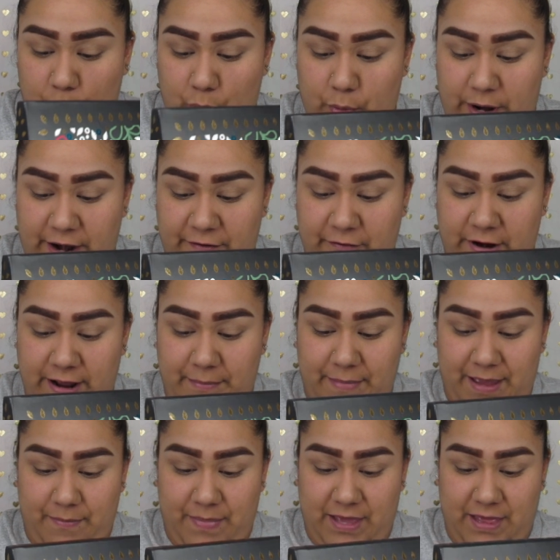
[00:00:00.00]
whatever it
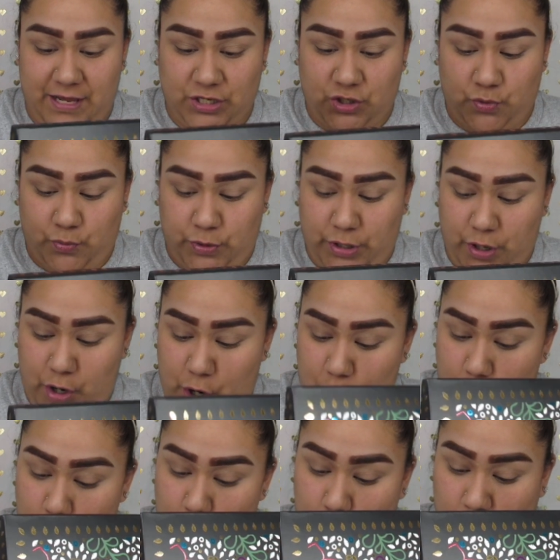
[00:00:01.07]
may be that you would
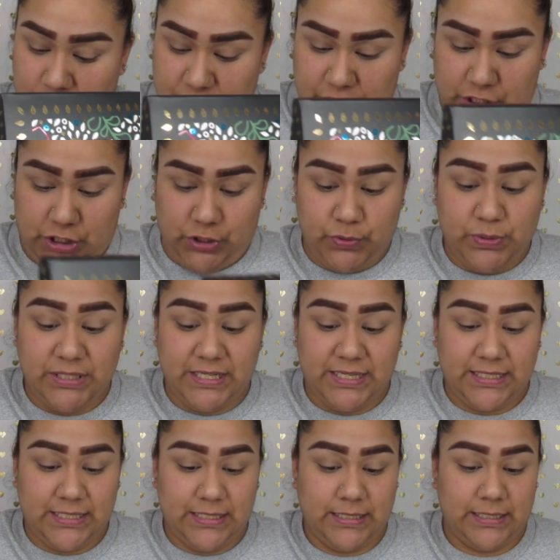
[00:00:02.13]
want to use
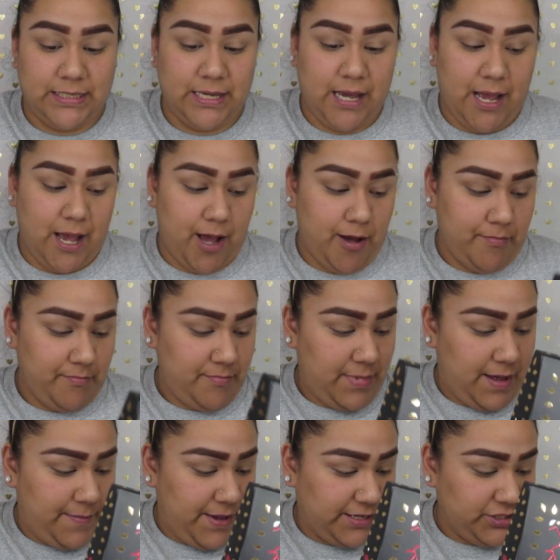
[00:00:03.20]
it. I'm
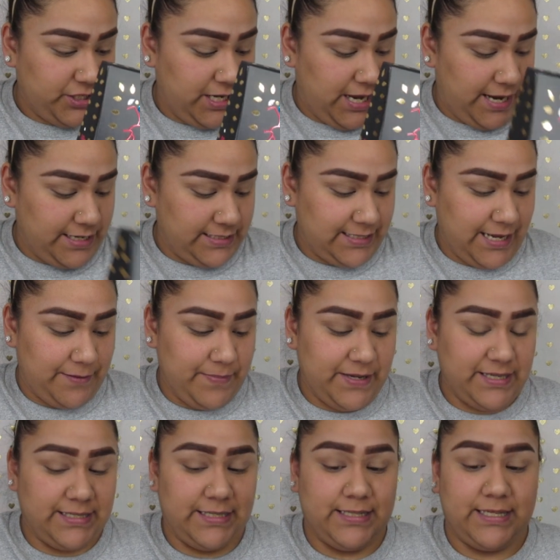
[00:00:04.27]
actually kind of sad
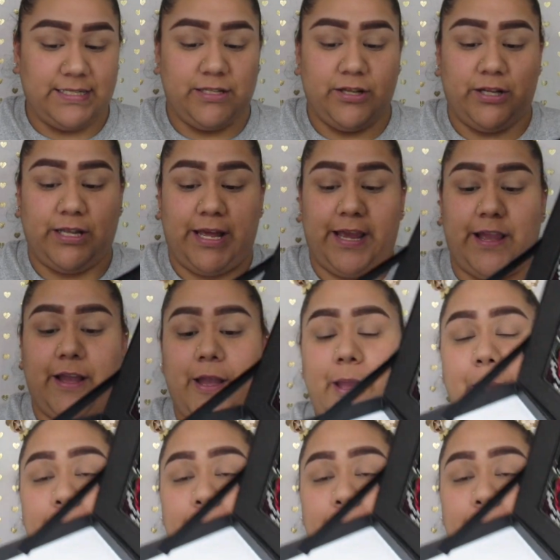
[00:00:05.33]
because it does look like